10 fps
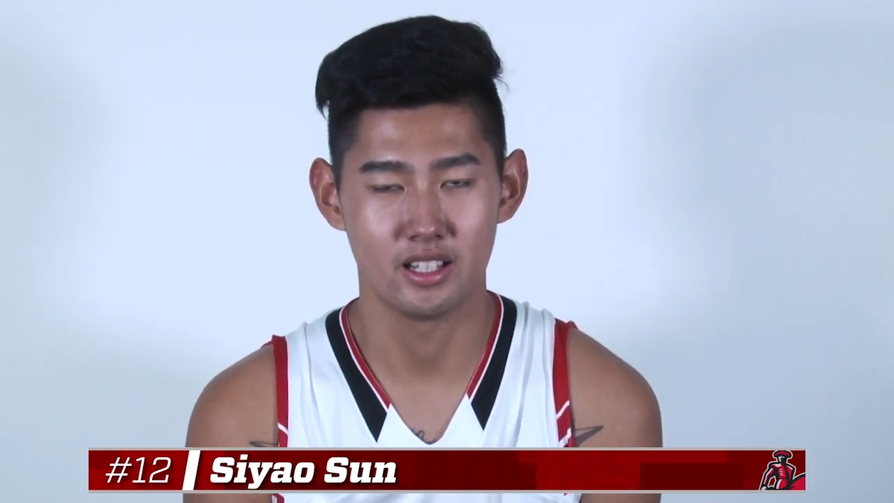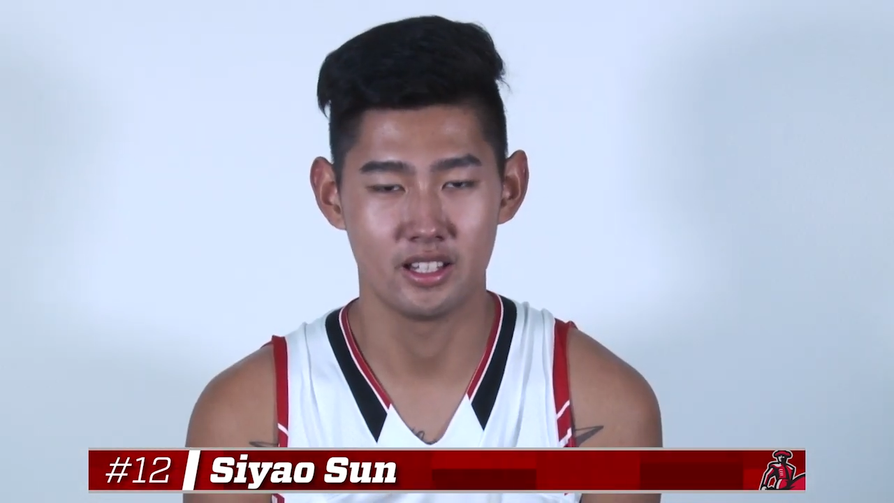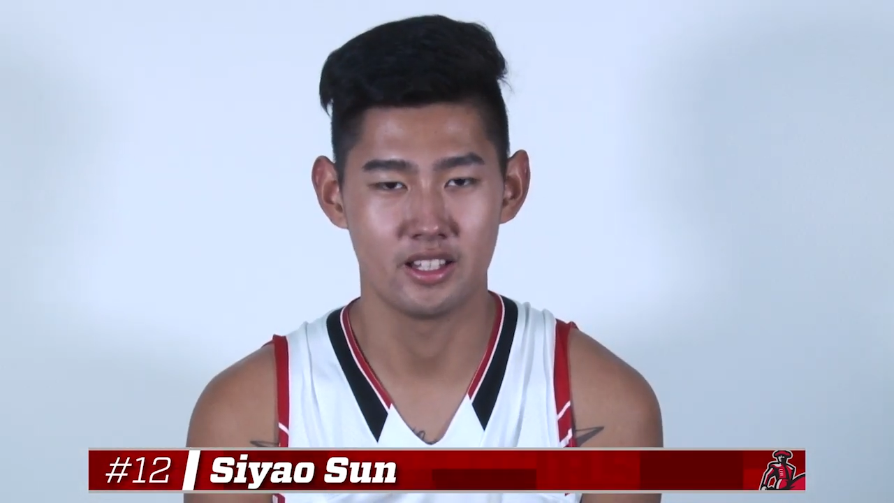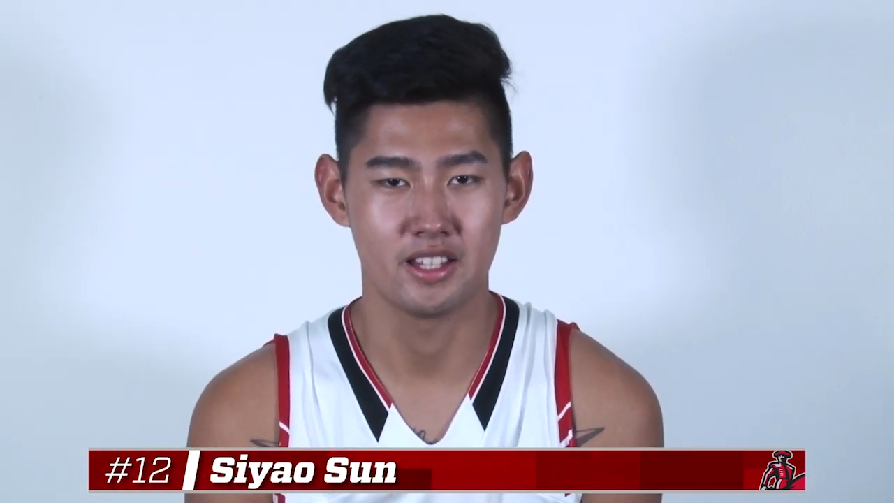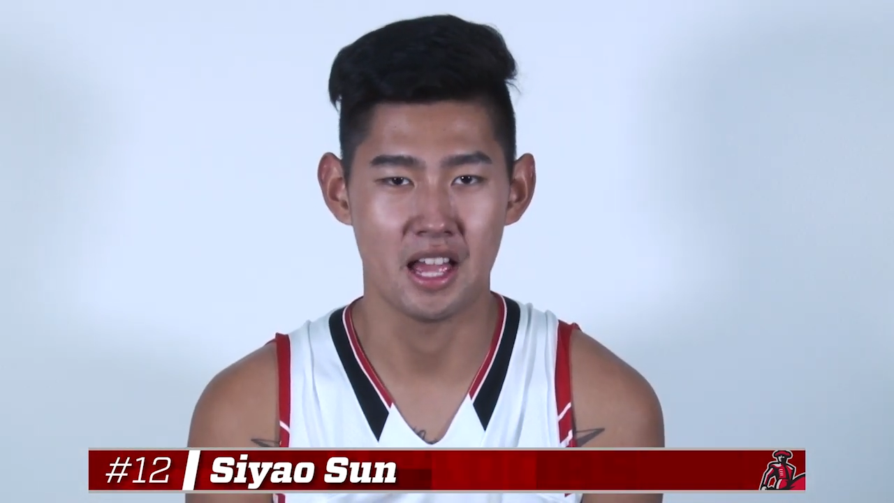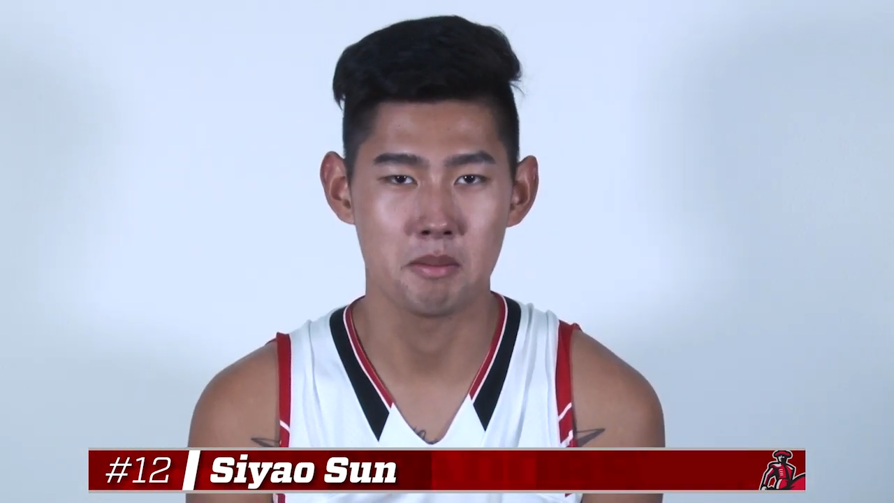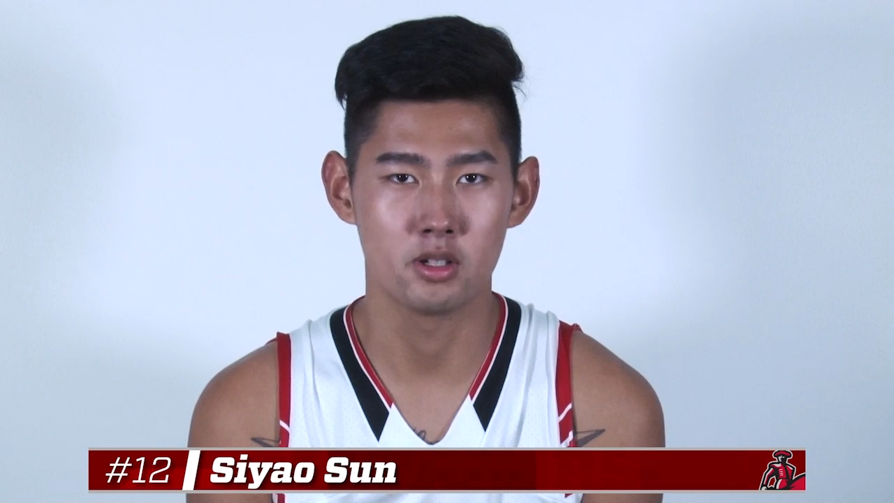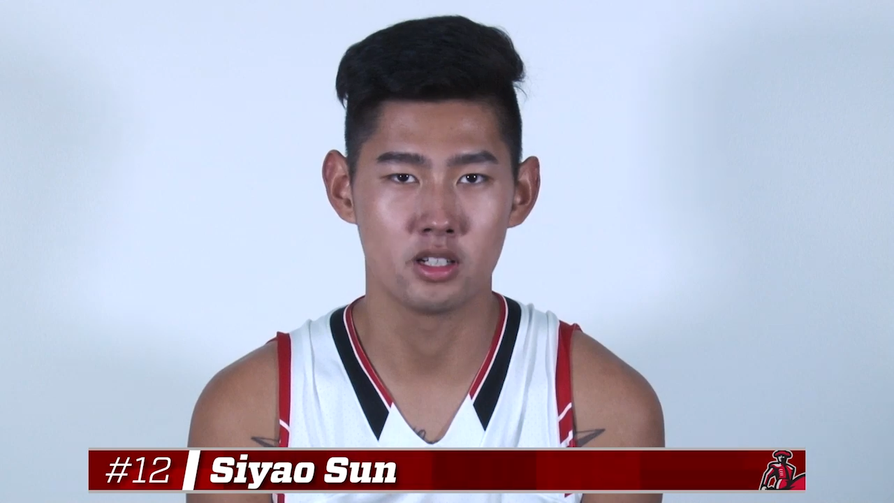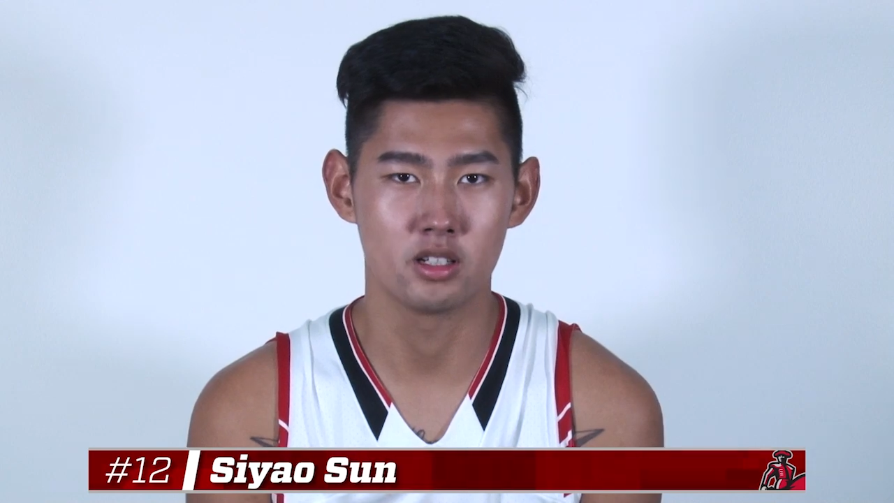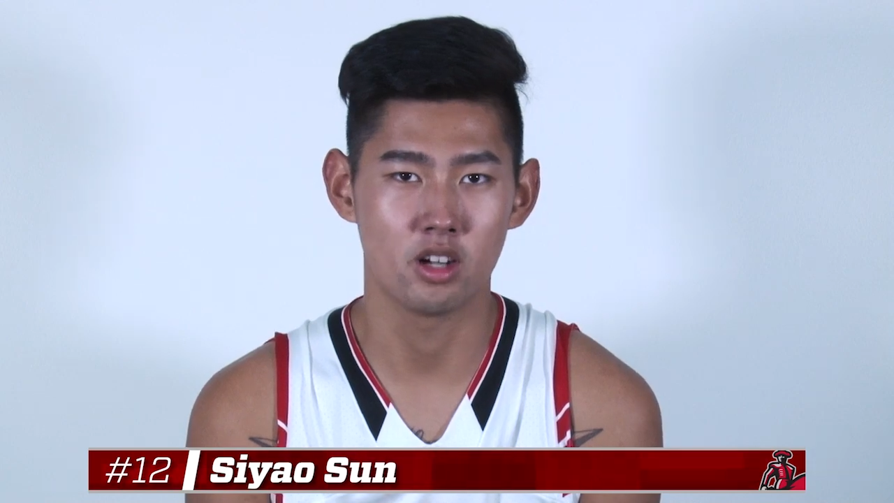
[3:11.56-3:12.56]
And I'm
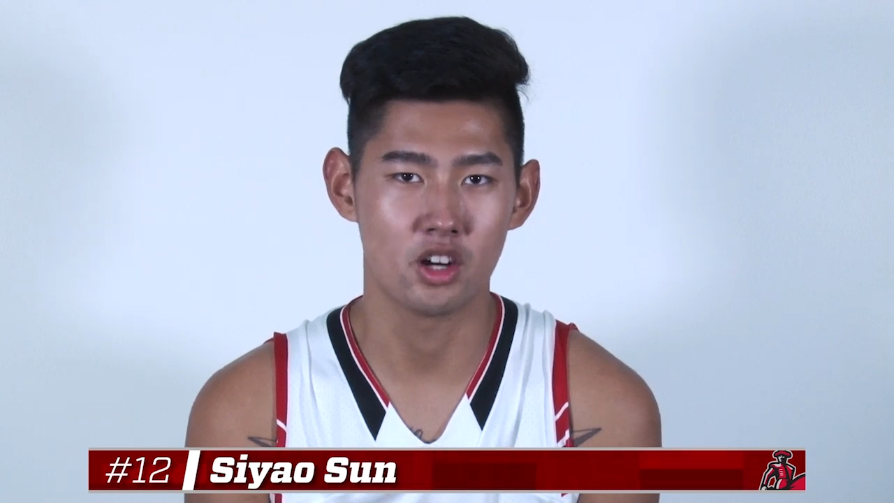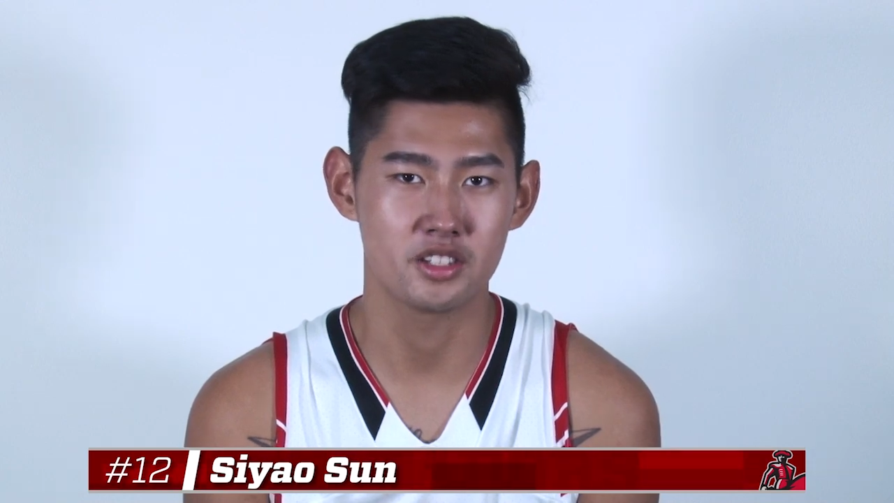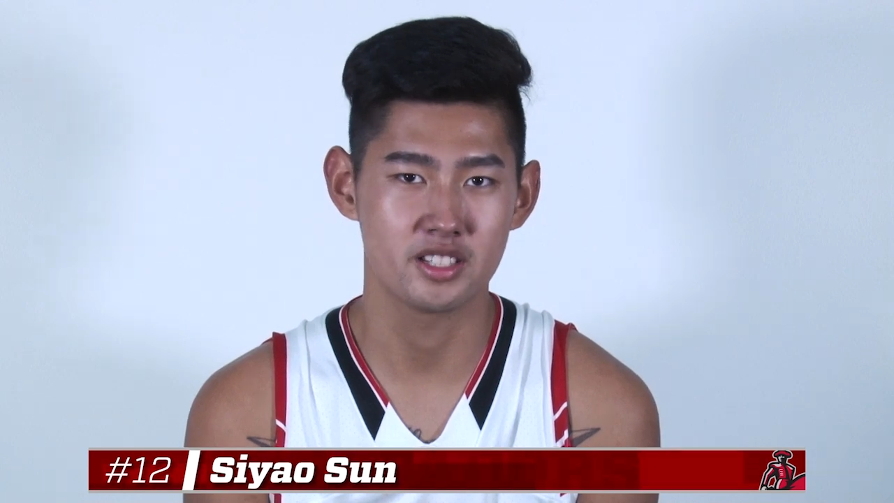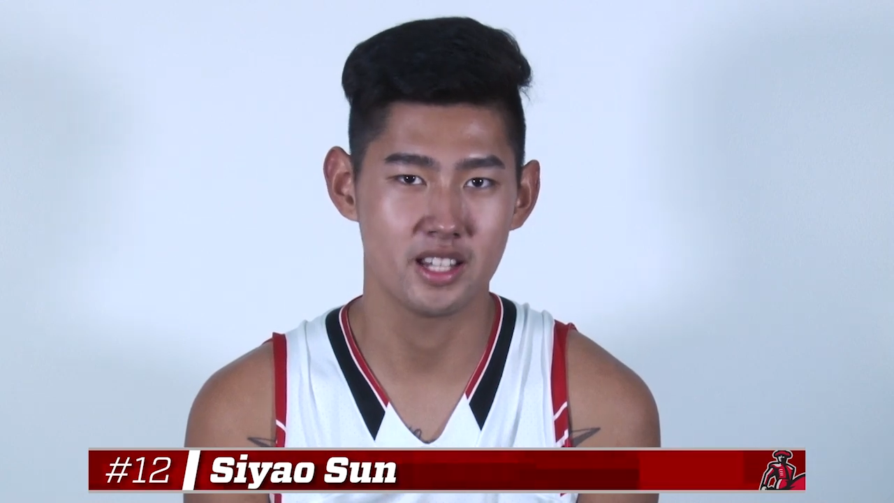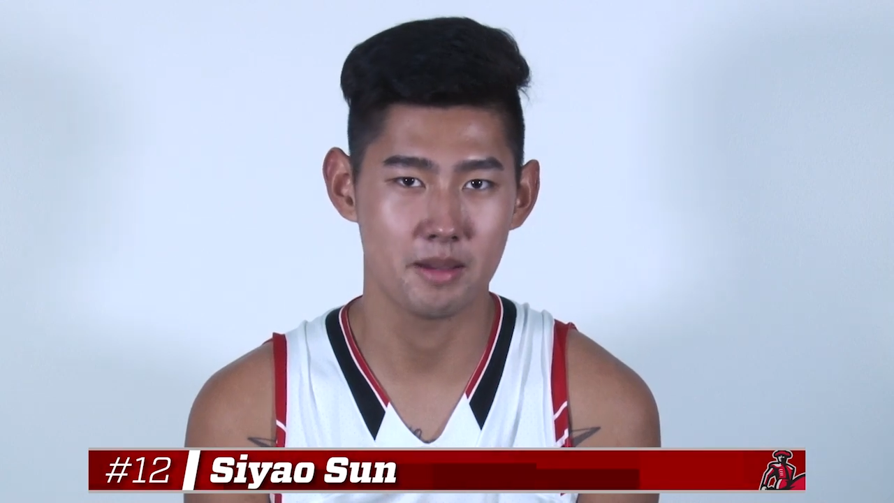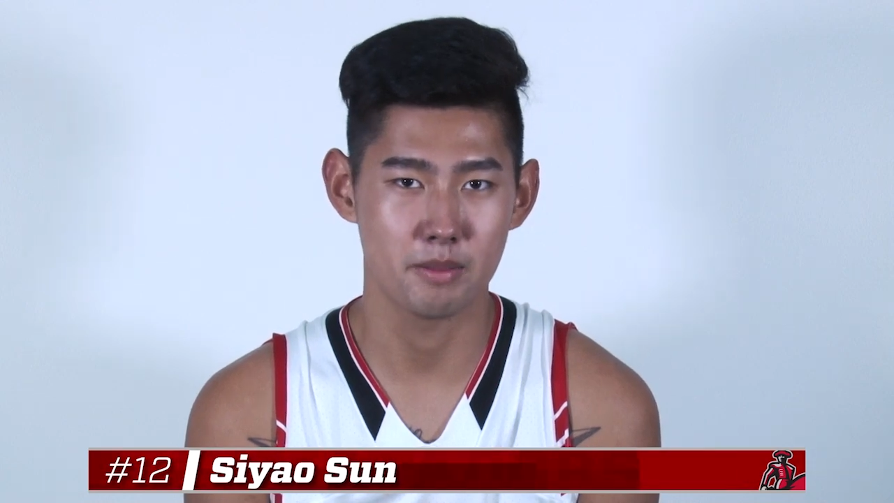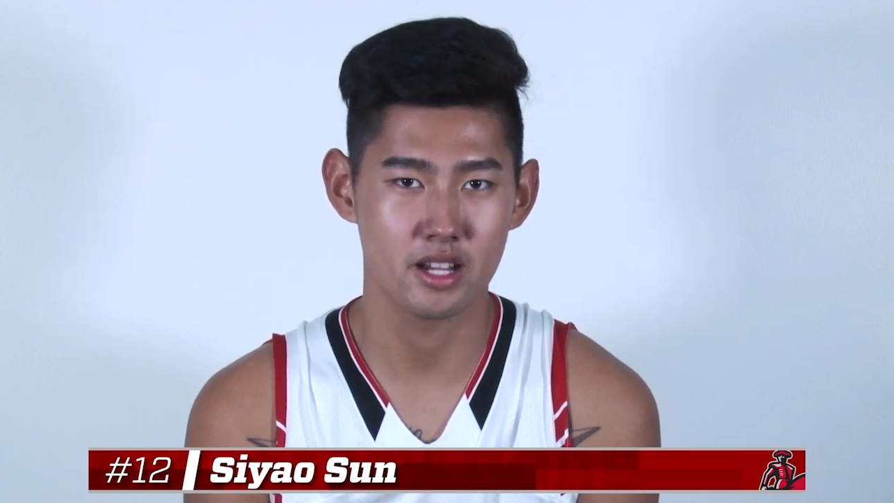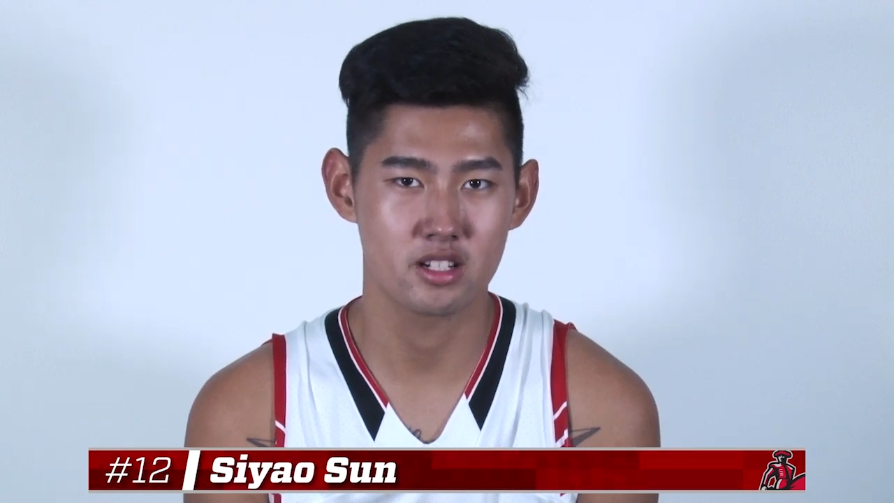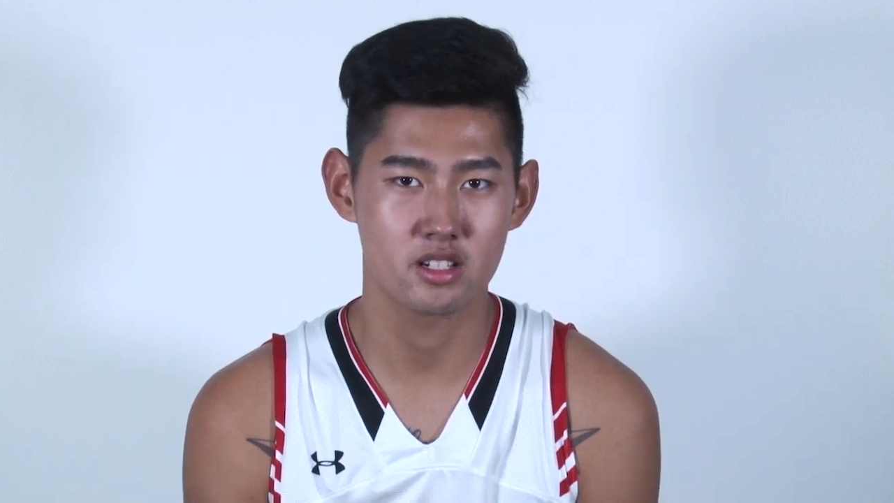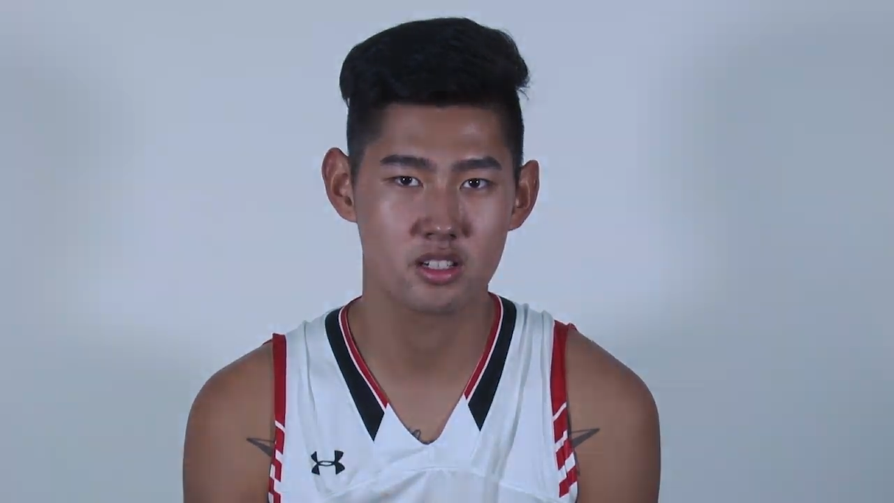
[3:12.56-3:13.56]
a RTM
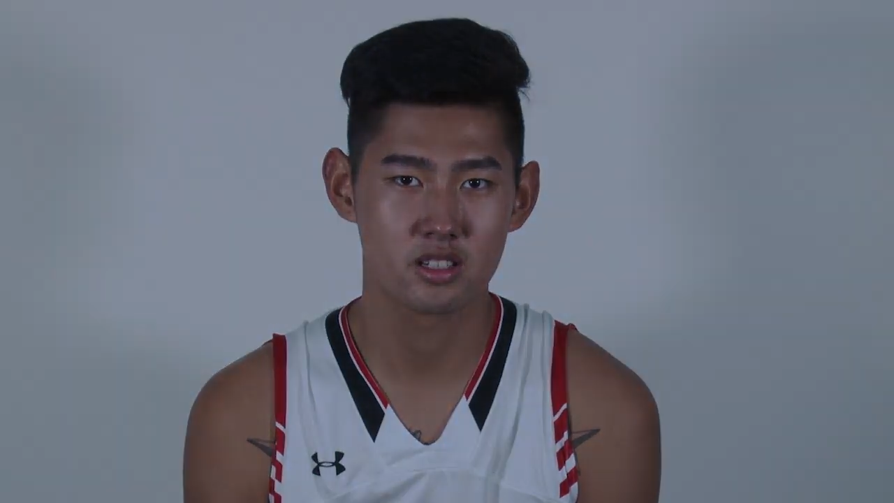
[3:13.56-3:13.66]
major.